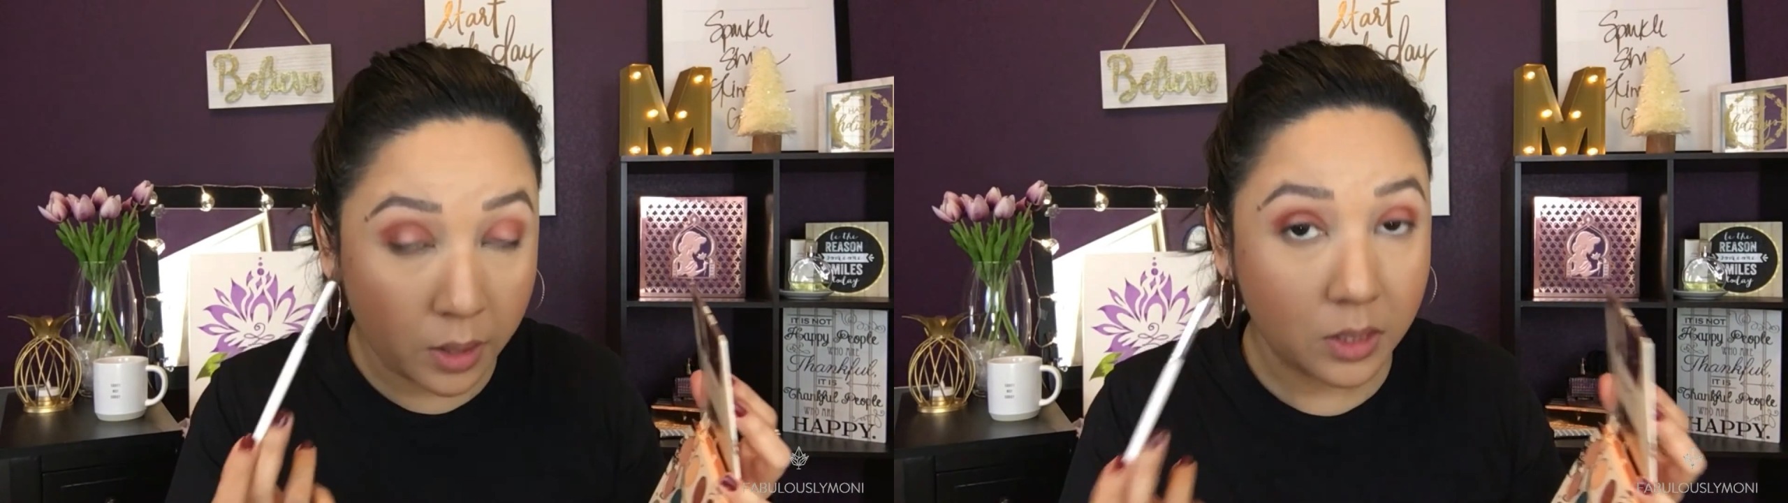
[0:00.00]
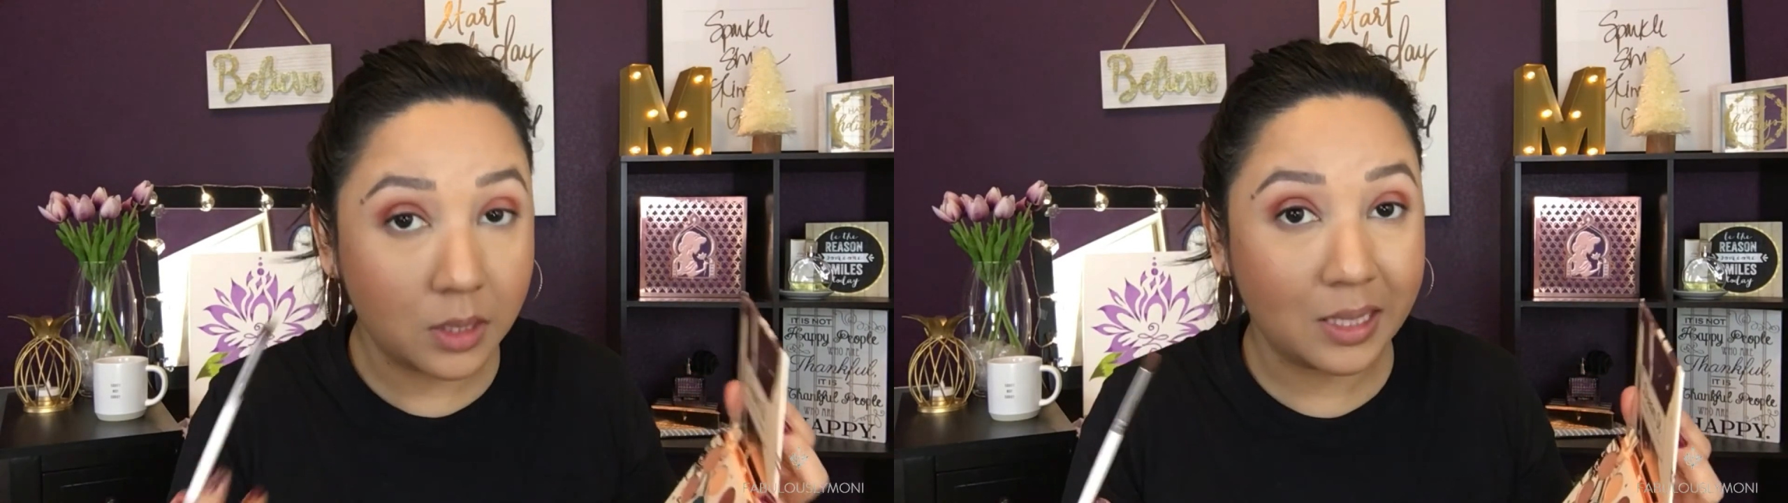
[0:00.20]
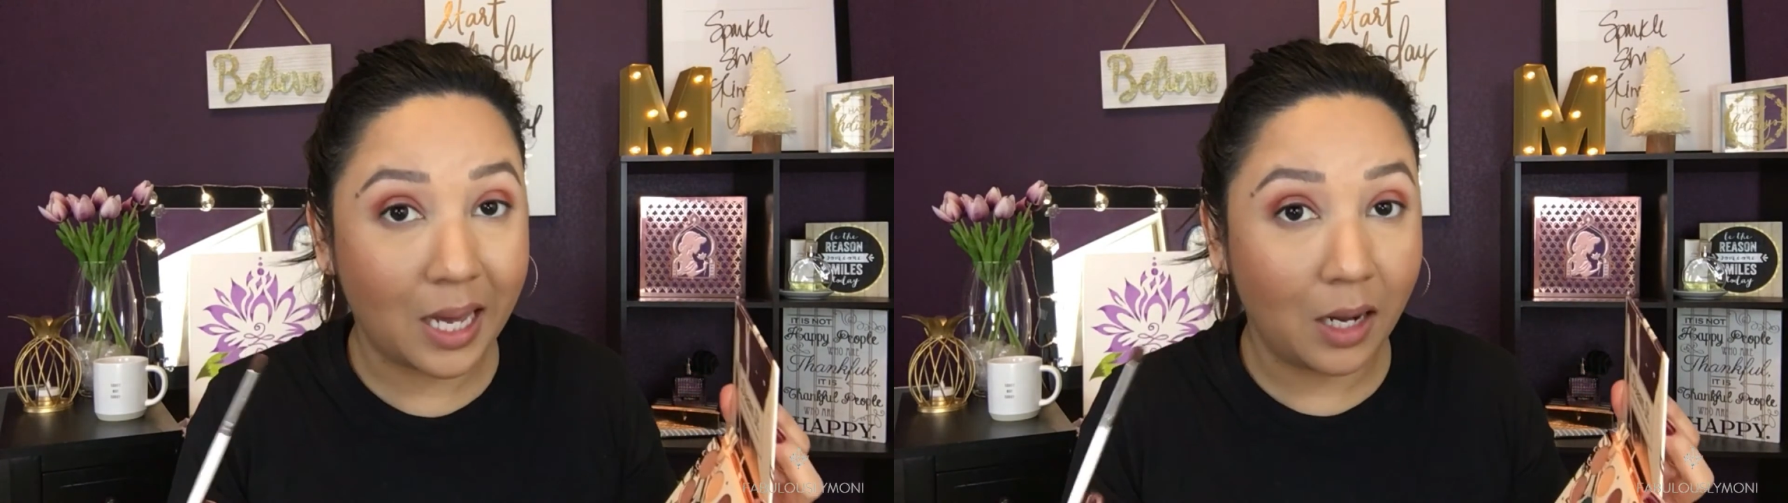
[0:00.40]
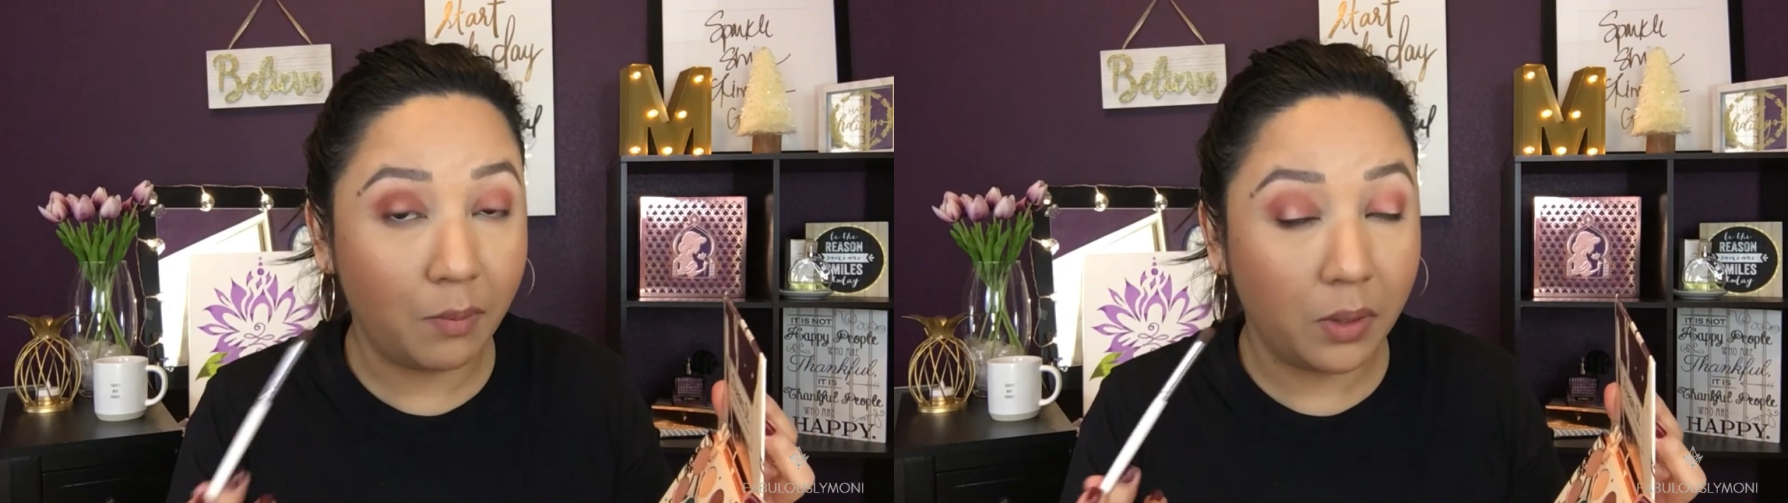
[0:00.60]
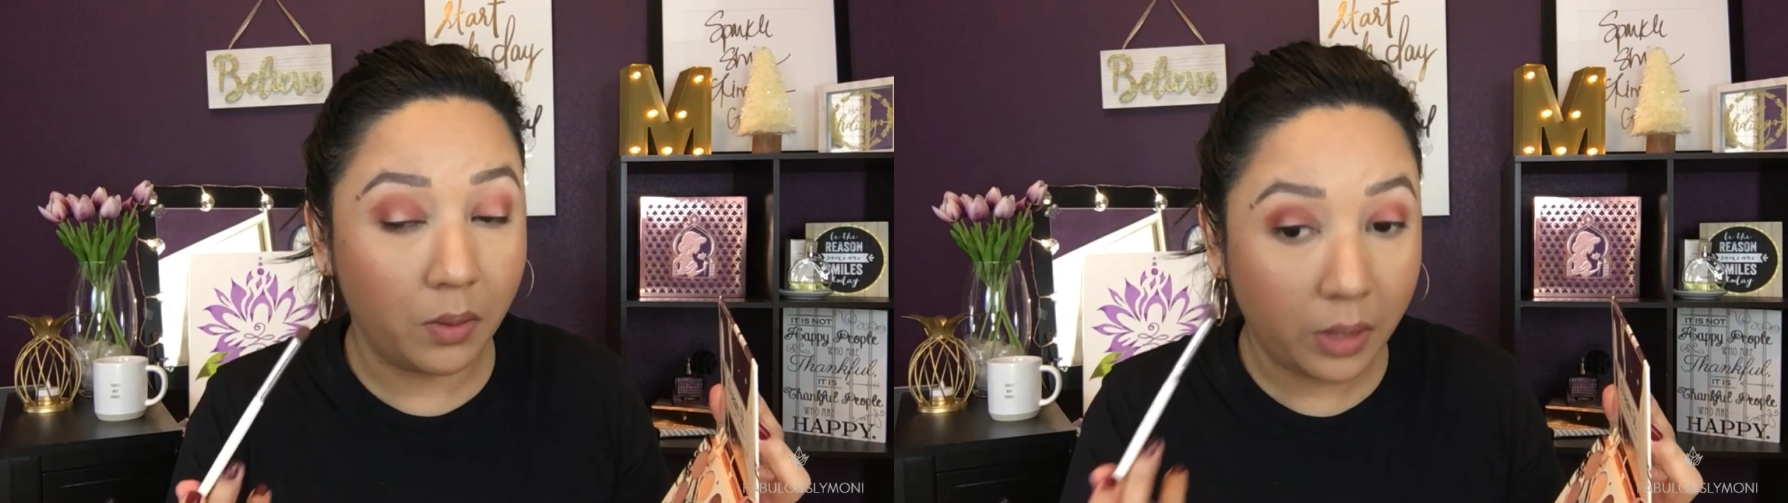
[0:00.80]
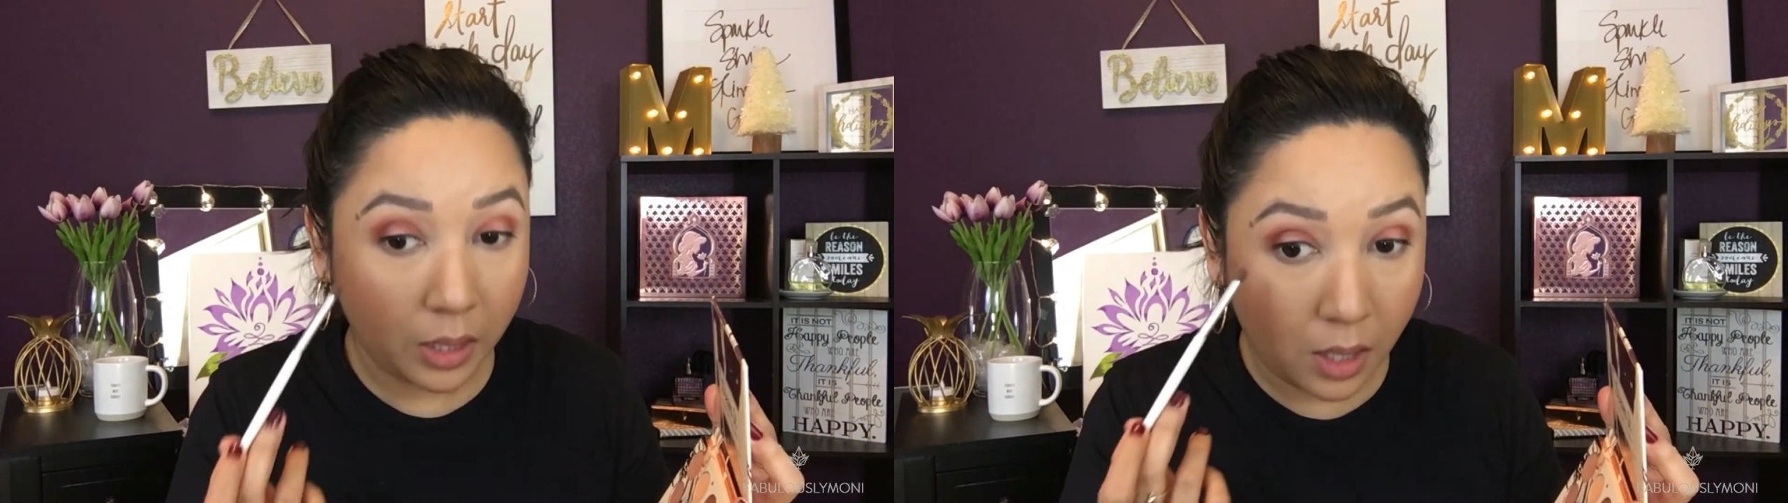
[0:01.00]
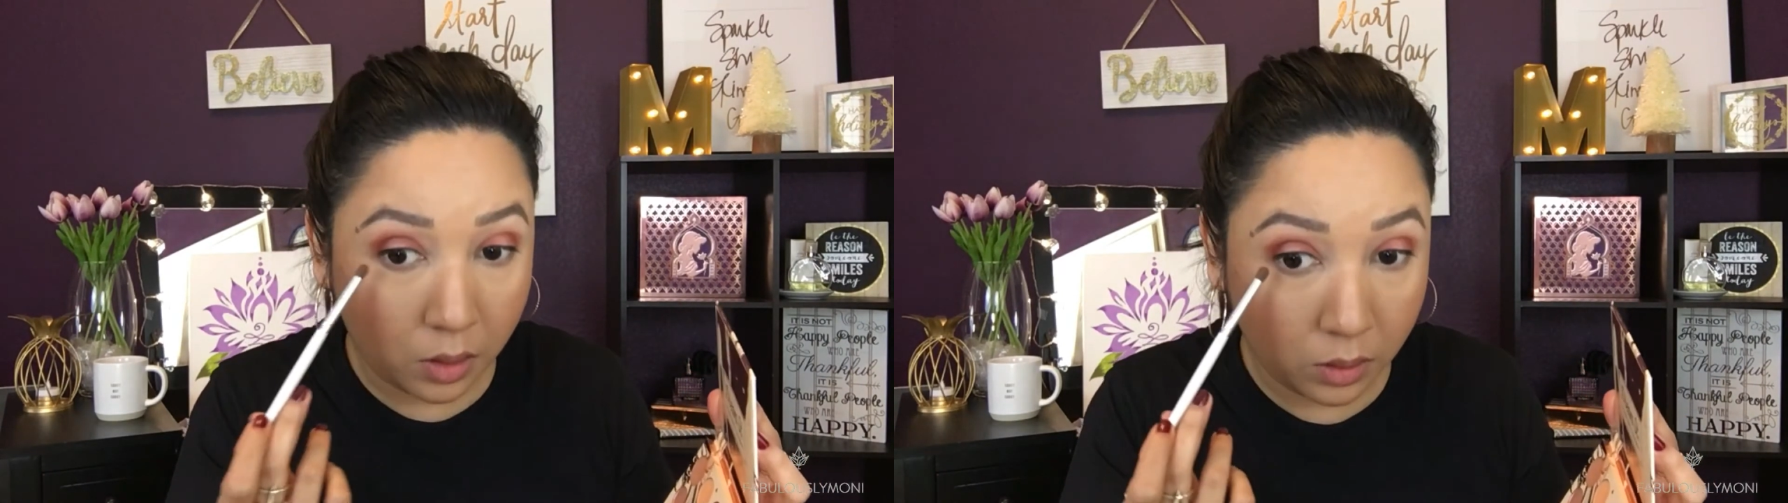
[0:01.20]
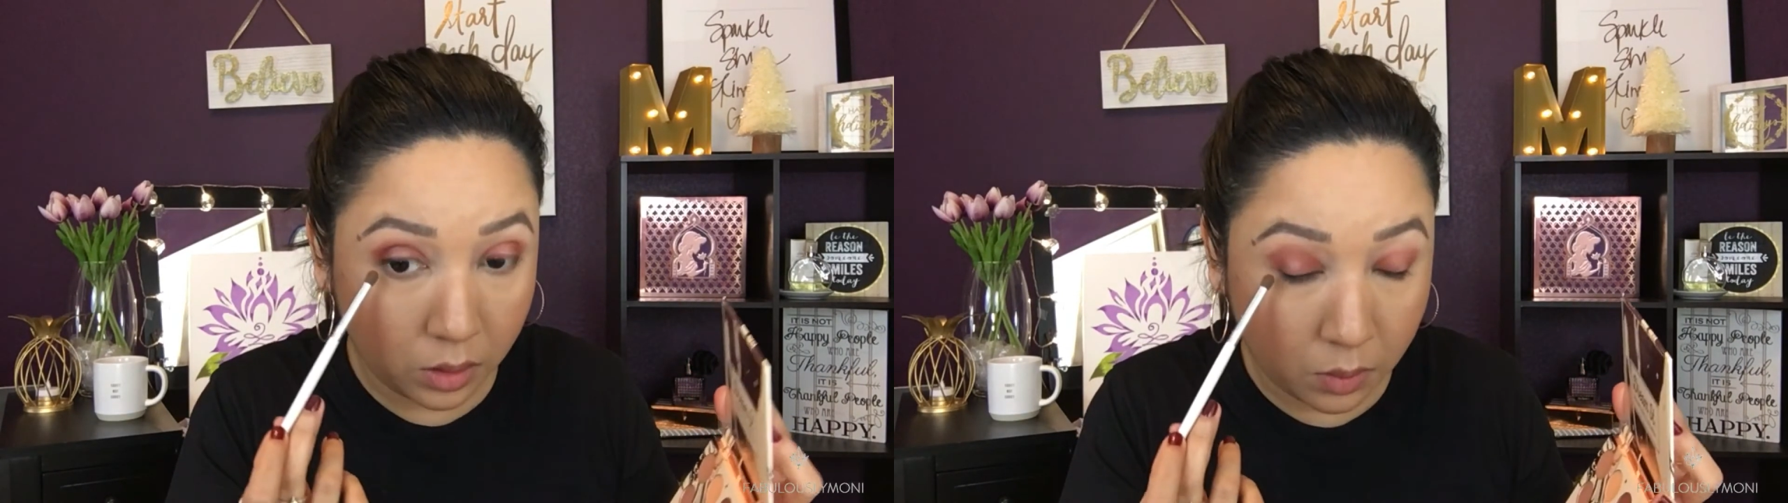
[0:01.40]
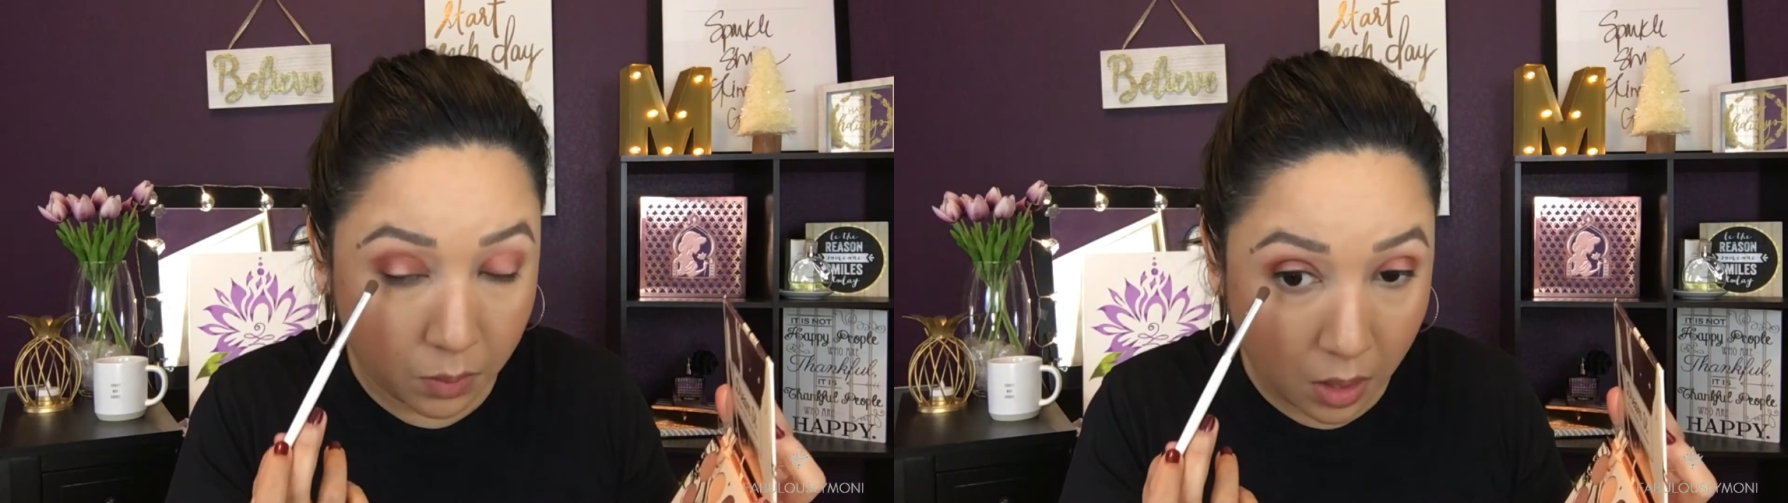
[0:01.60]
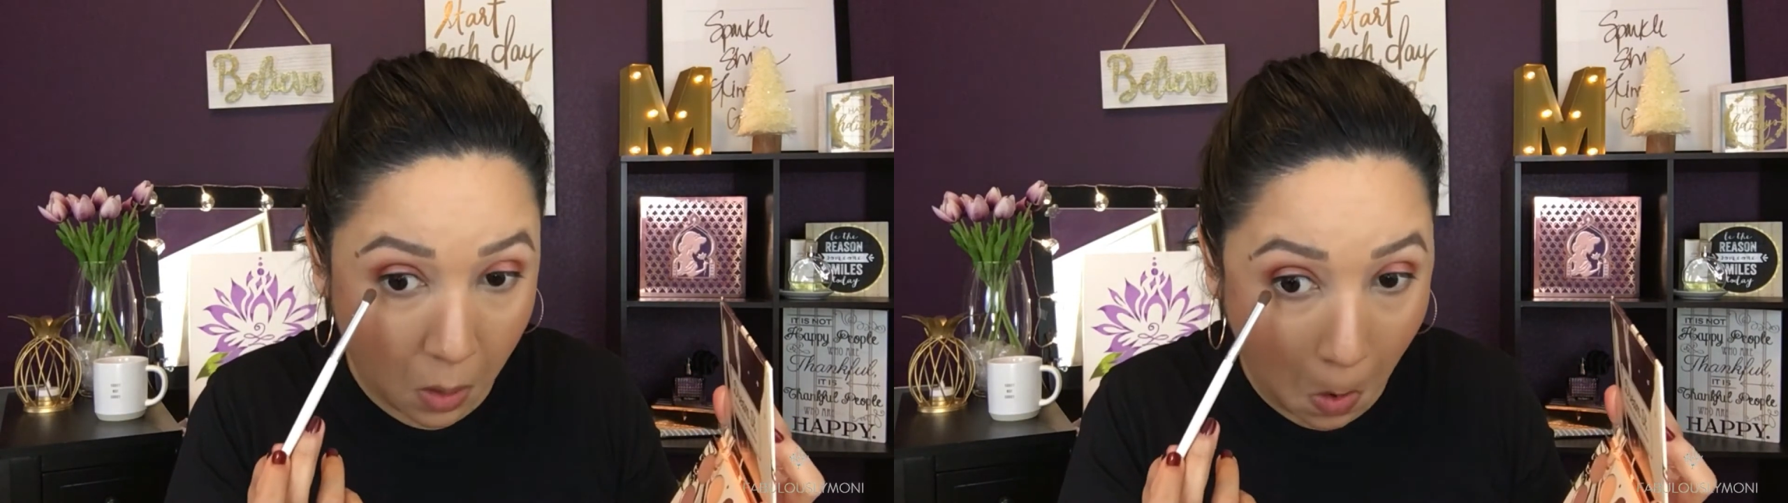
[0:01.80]
Just kind of blowing it out a little
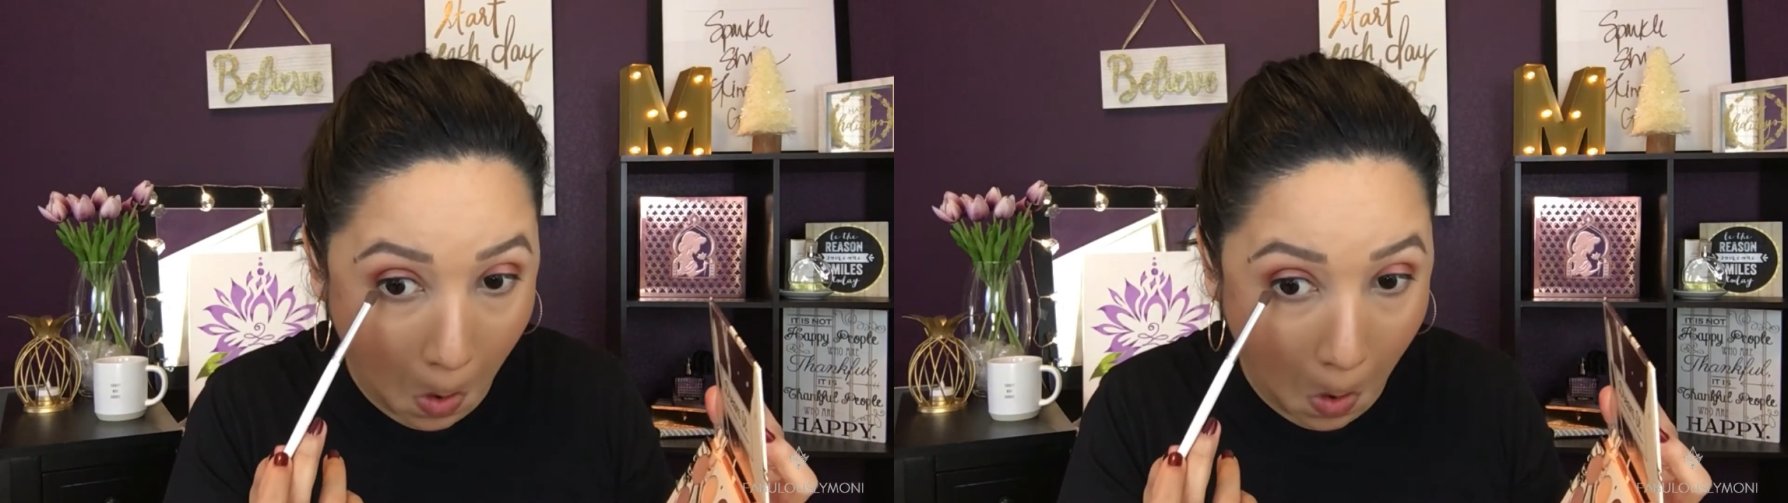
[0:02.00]
bit.